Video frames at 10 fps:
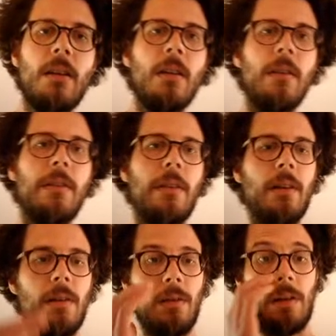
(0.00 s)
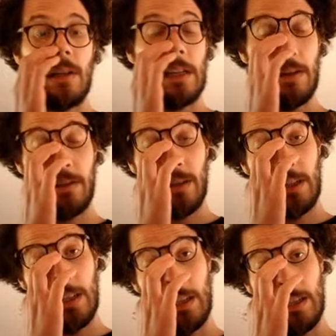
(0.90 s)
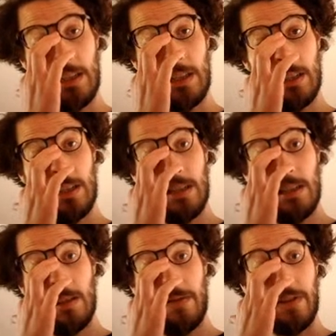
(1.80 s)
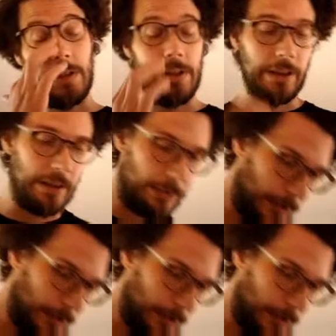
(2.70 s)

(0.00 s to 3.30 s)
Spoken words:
So now I'm gonna first drink some